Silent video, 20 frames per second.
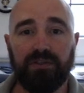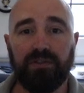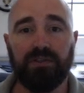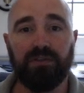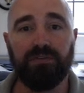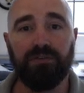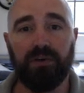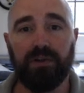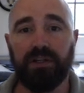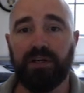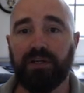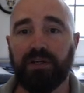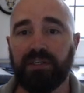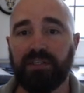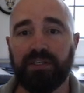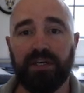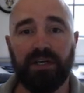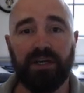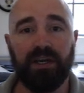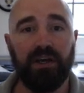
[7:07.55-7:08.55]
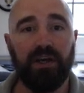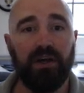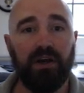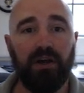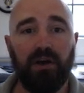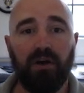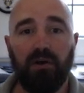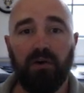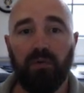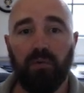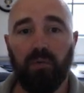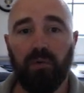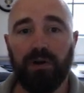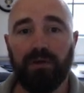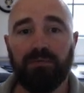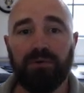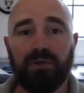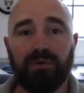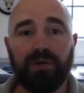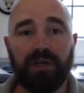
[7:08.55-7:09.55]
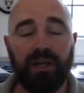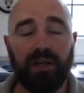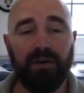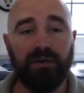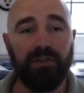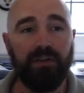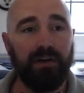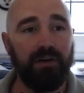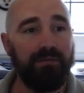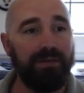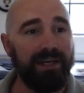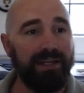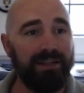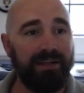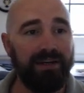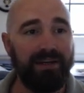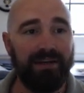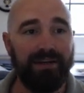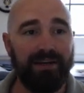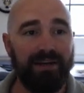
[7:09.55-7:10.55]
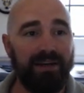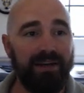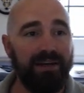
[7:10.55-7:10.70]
So for clarity's sake, what I'm doing here in the command line